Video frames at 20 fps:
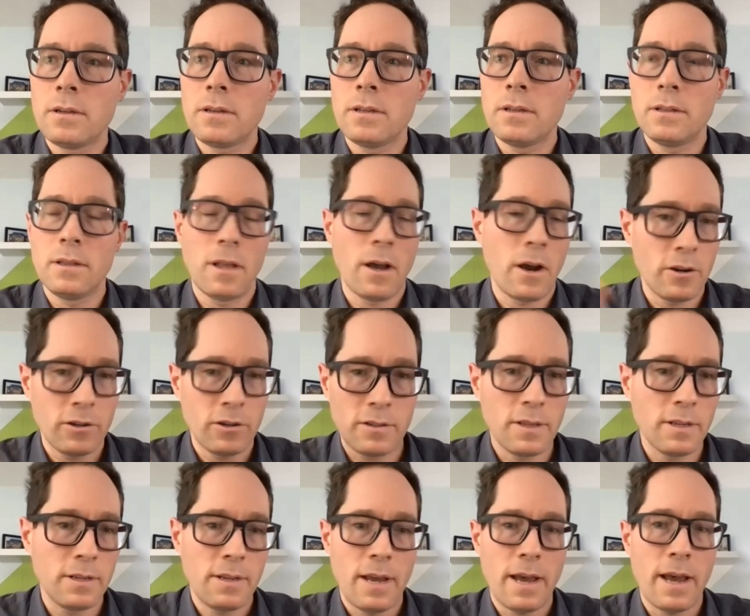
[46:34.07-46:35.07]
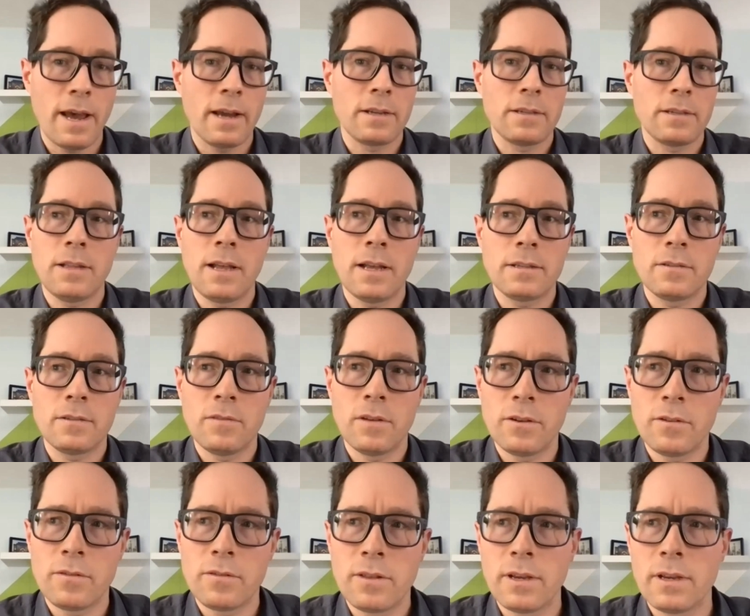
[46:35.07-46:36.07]
enlarge the text, lots of
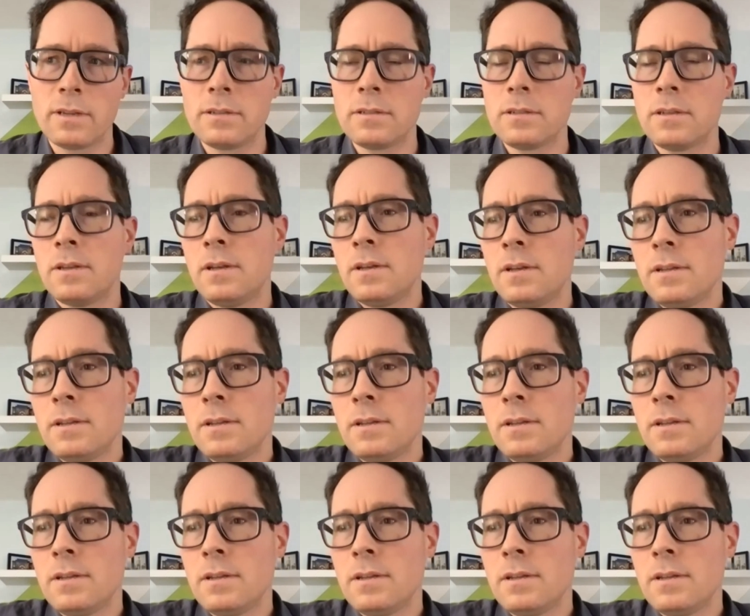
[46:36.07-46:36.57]
other things.